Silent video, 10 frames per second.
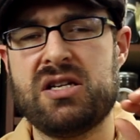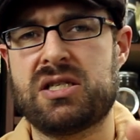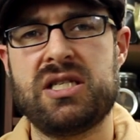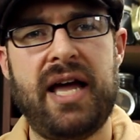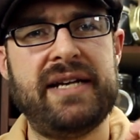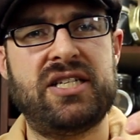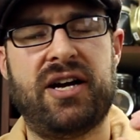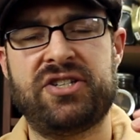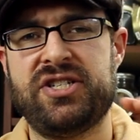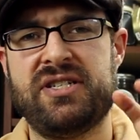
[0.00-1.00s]
Slight
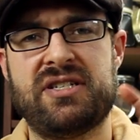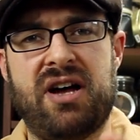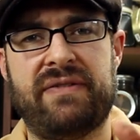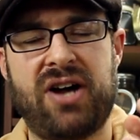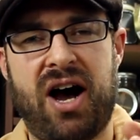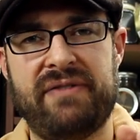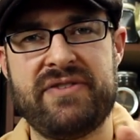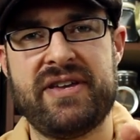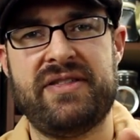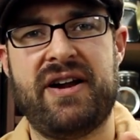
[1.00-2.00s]
touches of
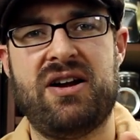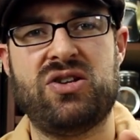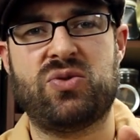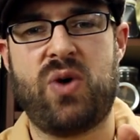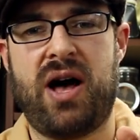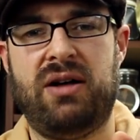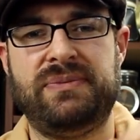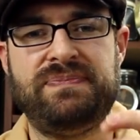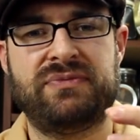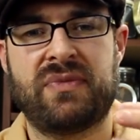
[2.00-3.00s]
coffee in there as well.